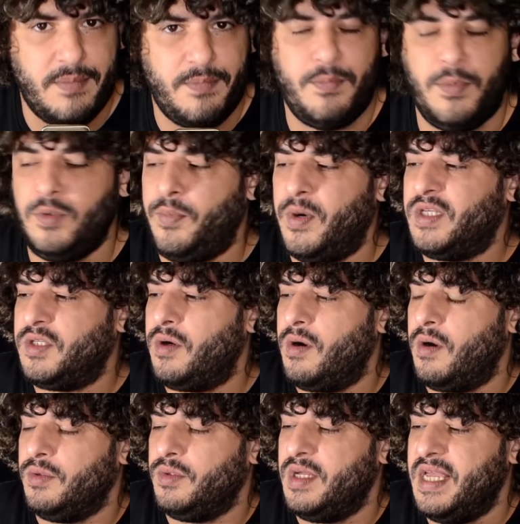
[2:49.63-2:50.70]
put pressure
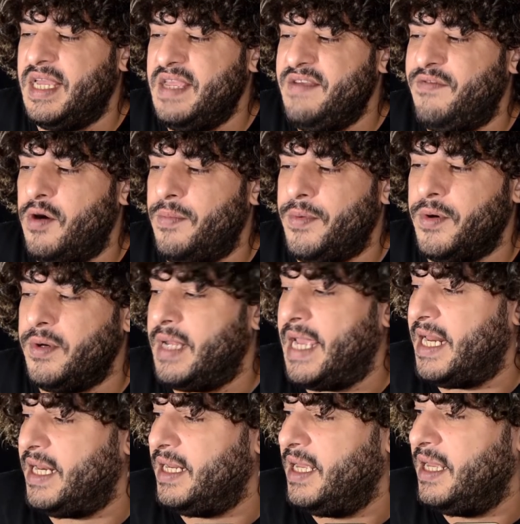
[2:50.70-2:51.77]
on the e4 pawn.
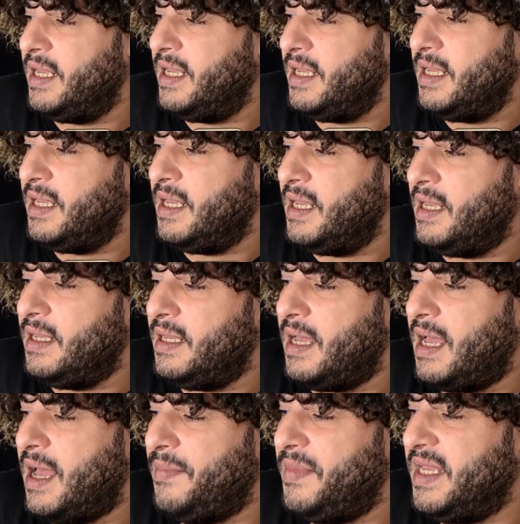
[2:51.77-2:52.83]
And
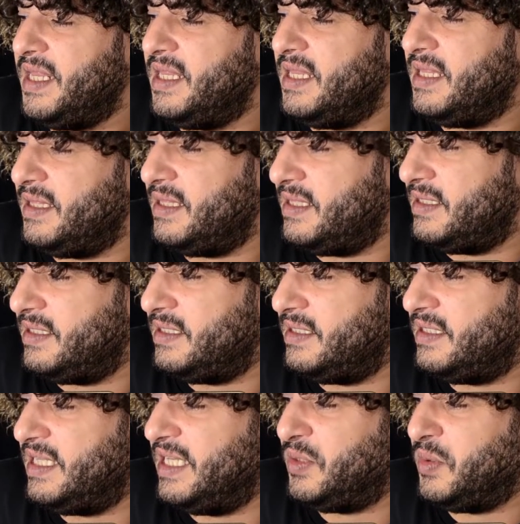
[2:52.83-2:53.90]
I mean,
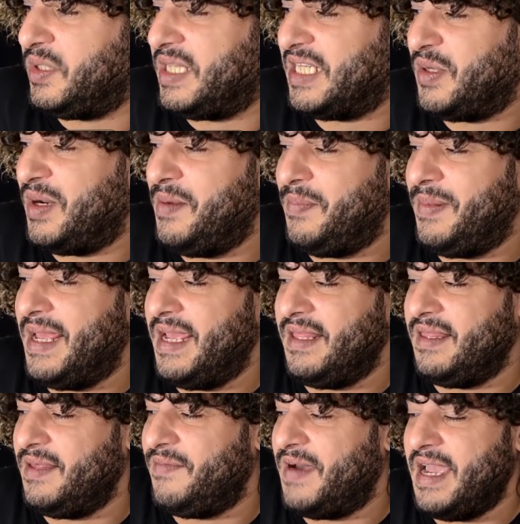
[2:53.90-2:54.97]
this was actually
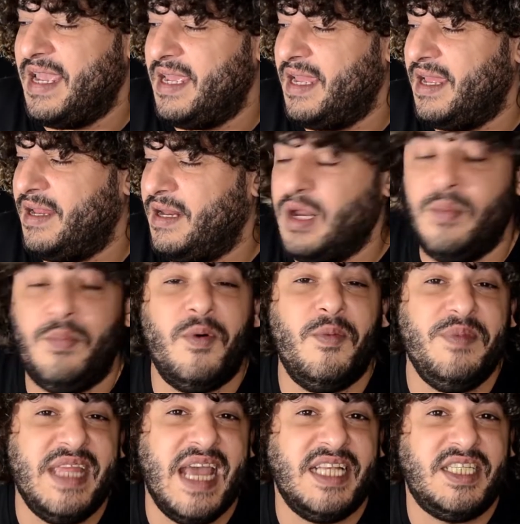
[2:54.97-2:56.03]
played by
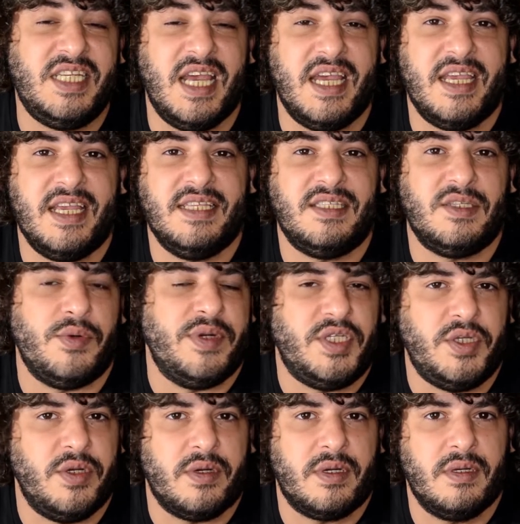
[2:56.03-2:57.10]
Nepomniachtchi against
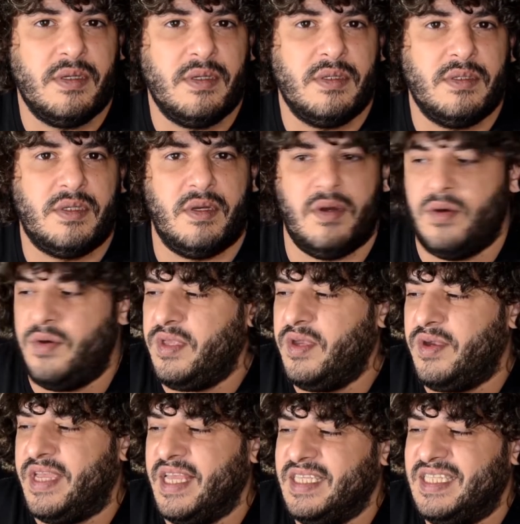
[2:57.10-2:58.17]
Grischik. So you
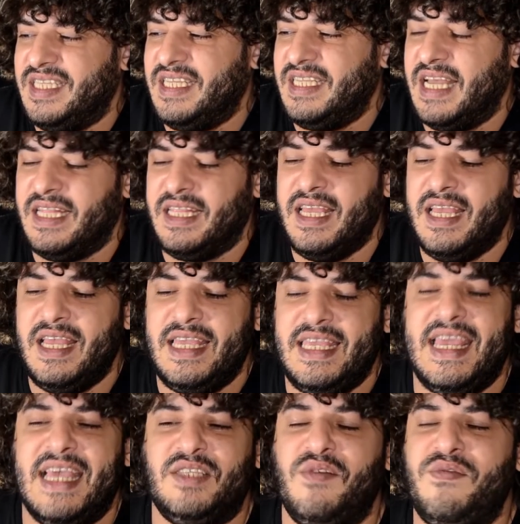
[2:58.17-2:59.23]
can see that,
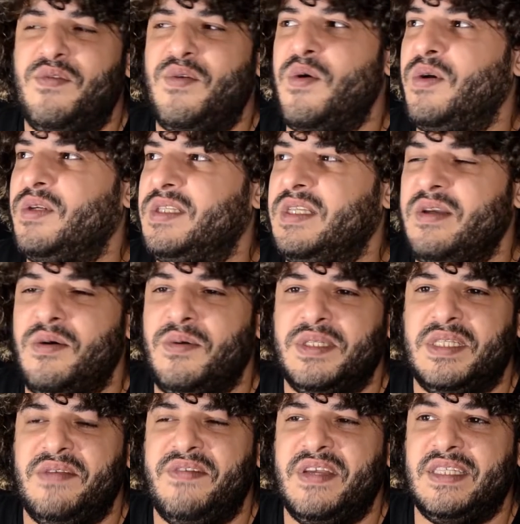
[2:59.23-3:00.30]
yes, of course, the
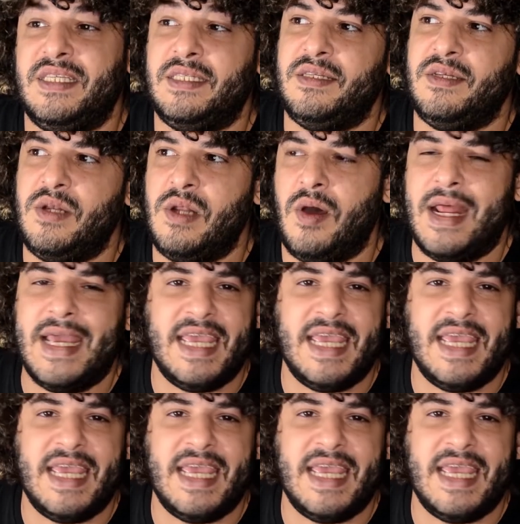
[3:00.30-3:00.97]
Owens defense is not a